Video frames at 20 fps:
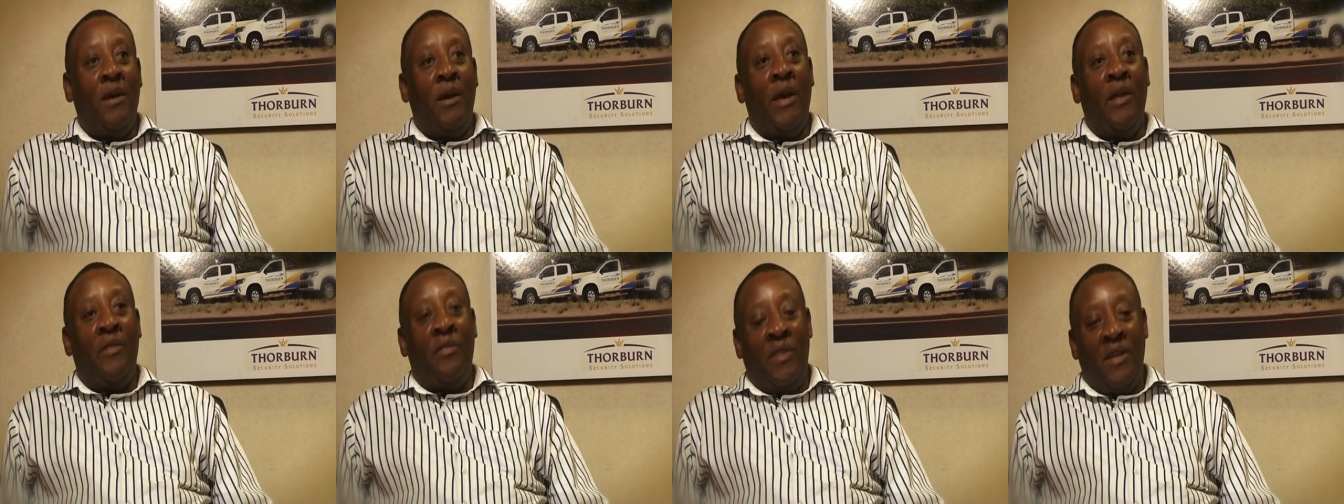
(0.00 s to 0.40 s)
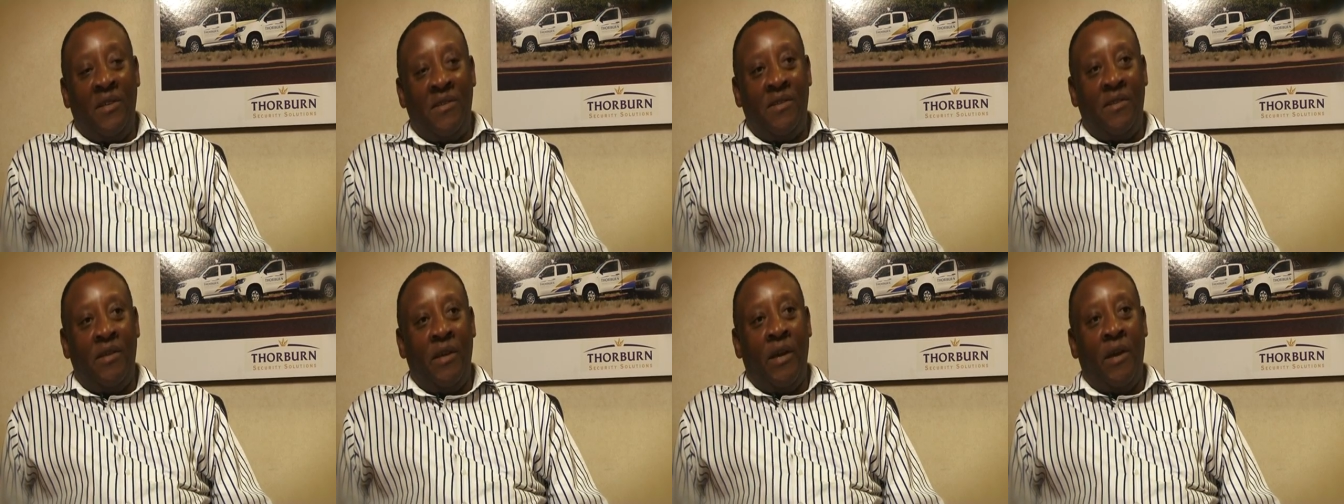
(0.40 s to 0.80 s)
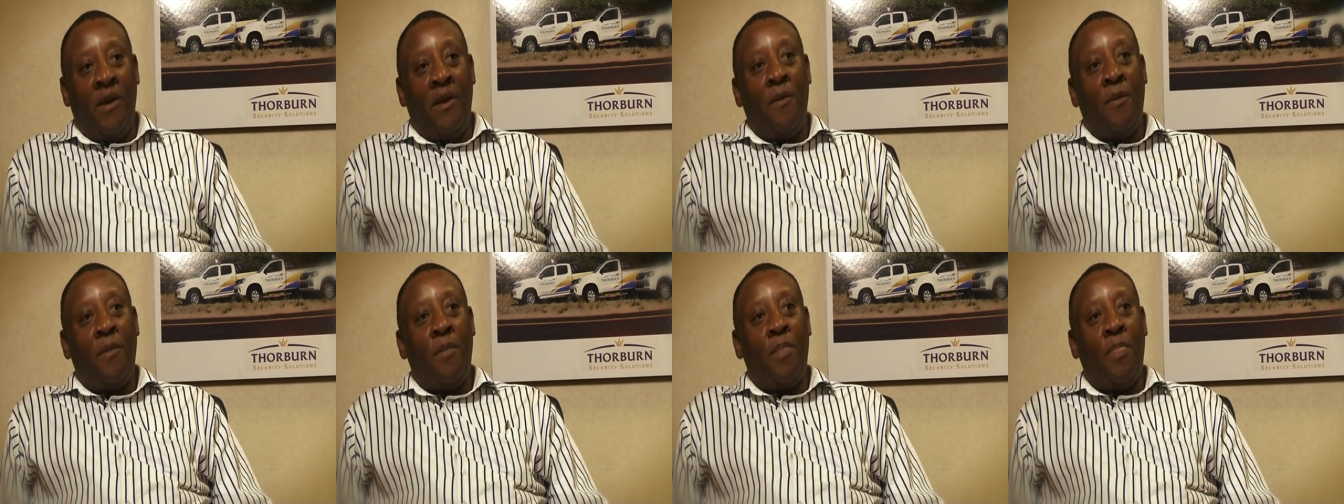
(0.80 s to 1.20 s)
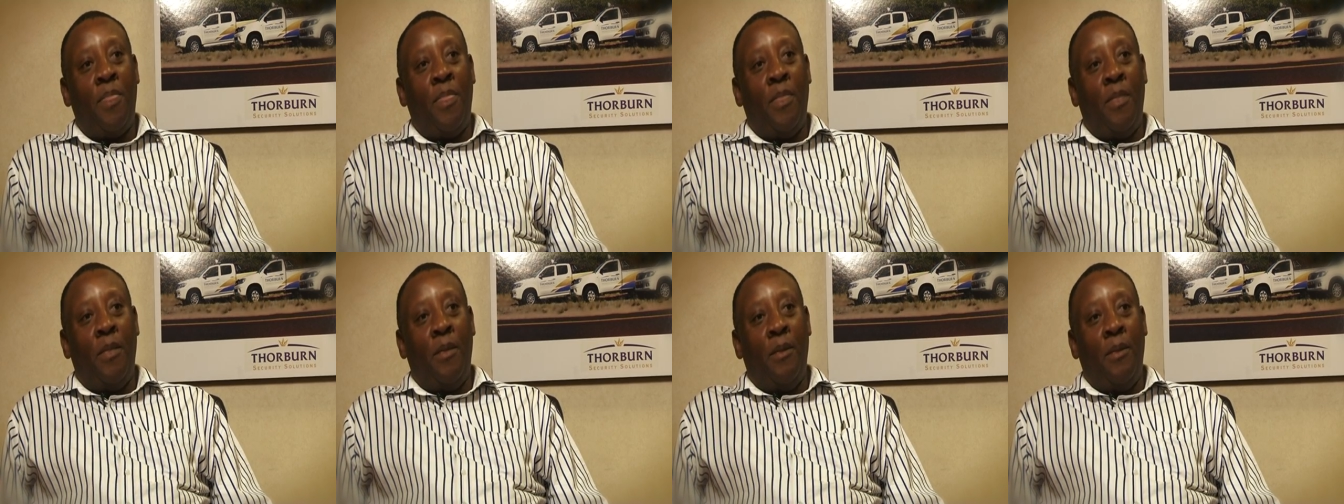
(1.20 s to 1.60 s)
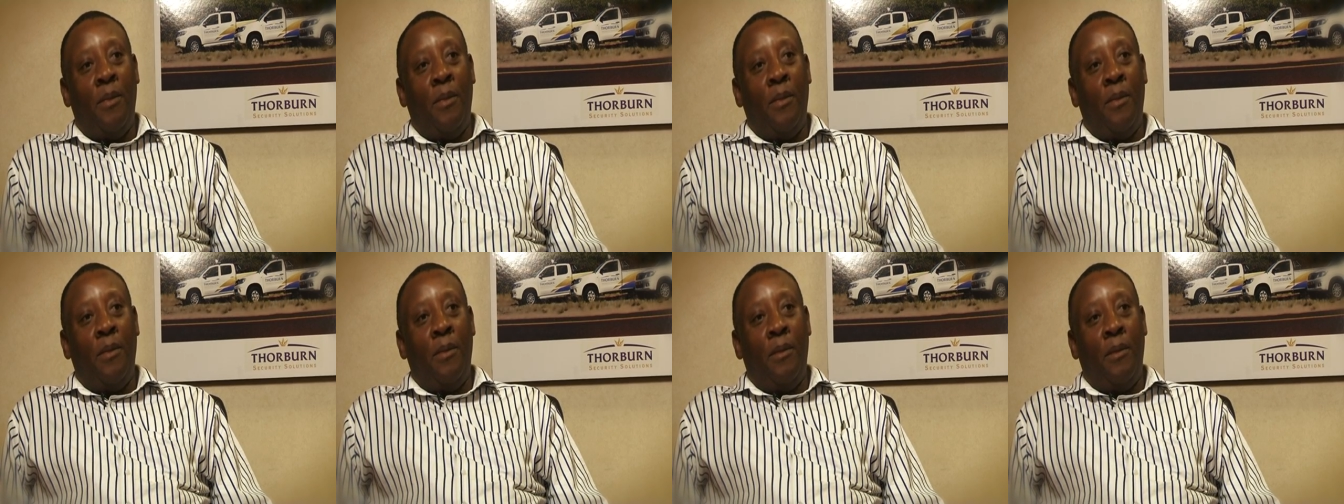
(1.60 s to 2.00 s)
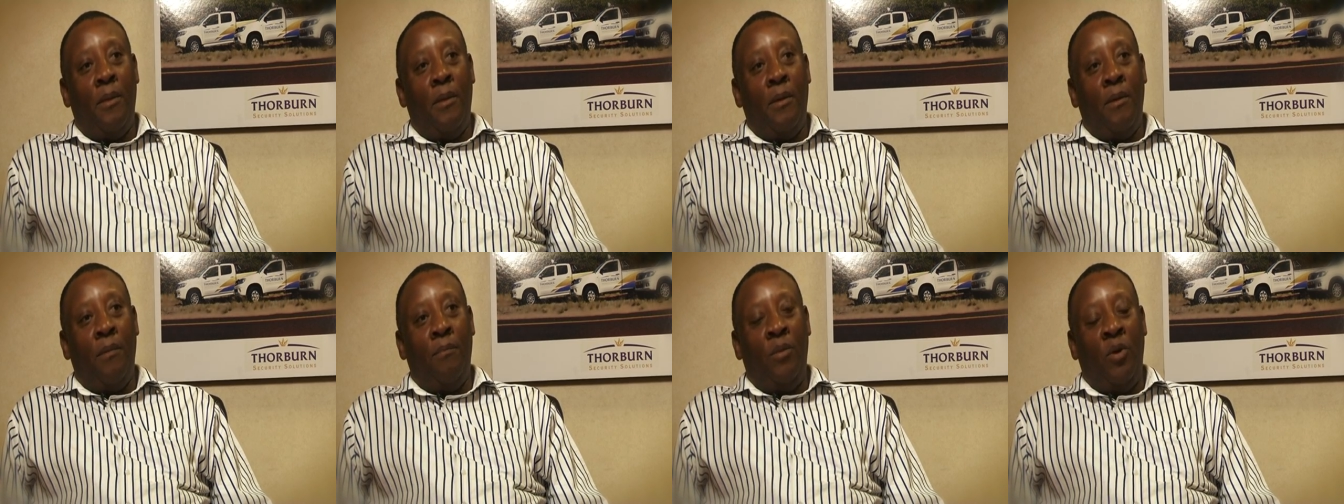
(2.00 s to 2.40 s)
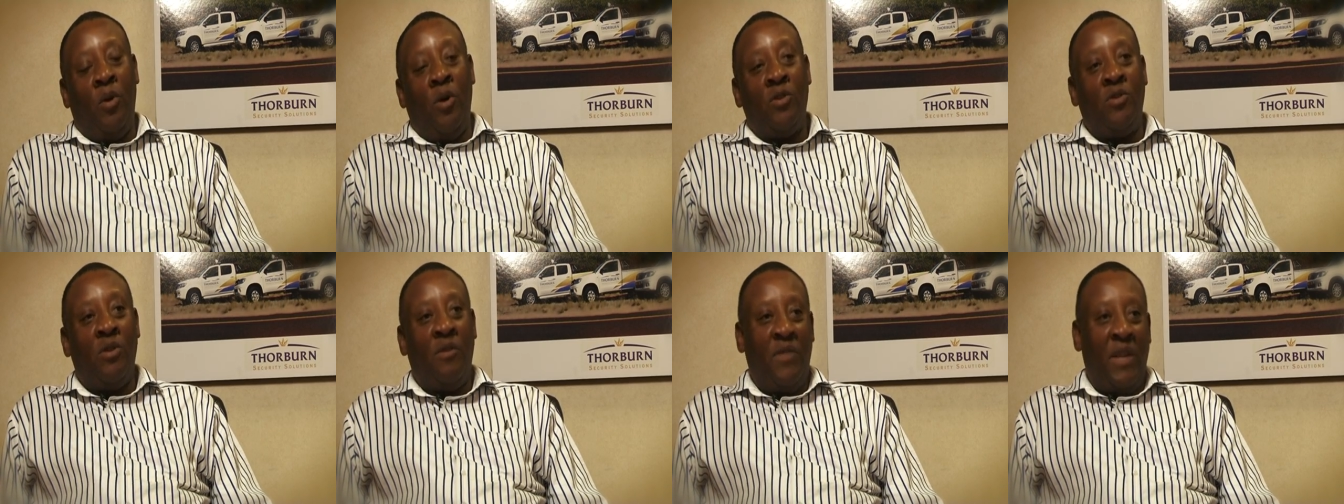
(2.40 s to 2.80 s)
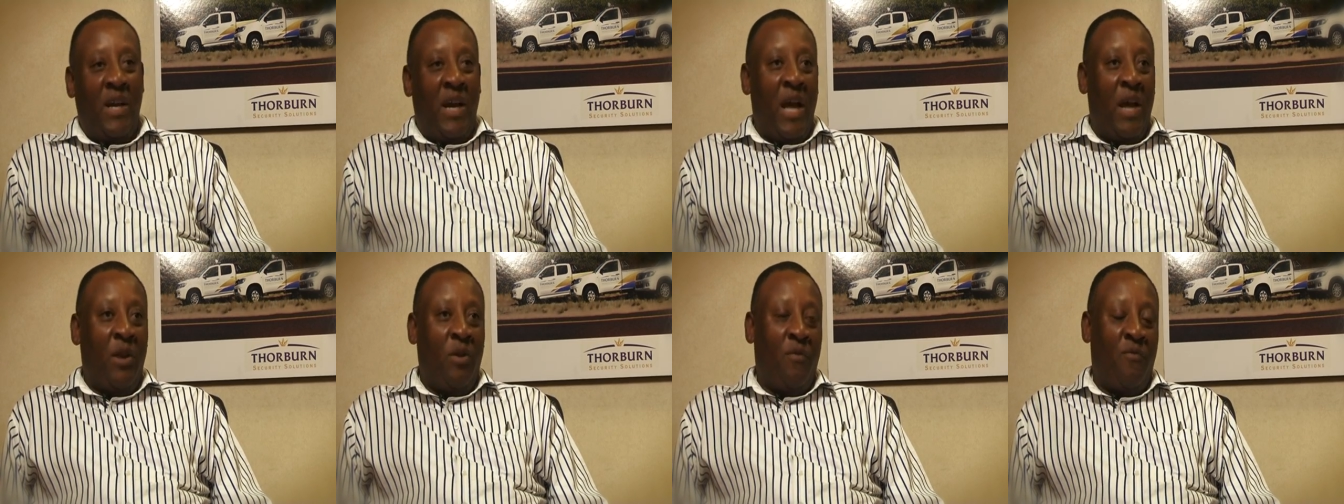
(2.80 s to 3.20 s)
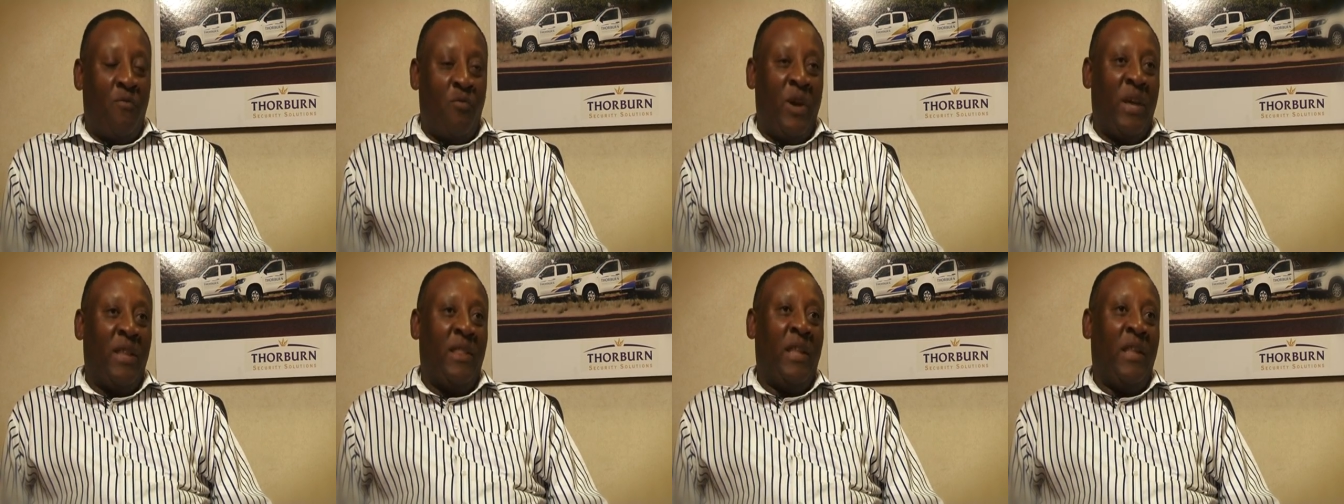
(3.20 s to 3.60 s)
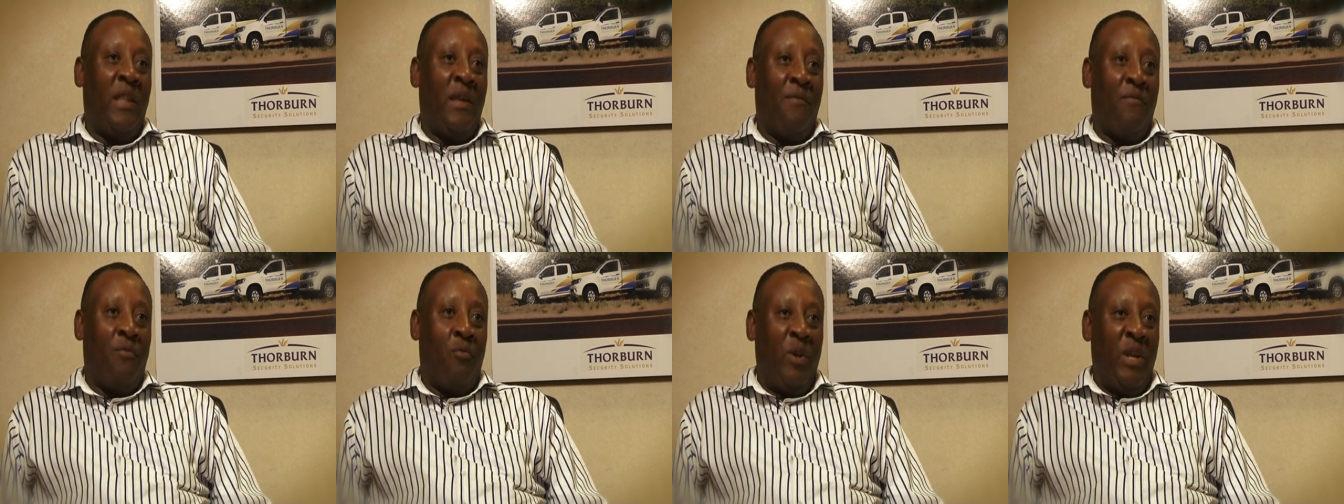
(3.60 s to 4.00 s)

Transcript: And this year, because of the kind of work that they've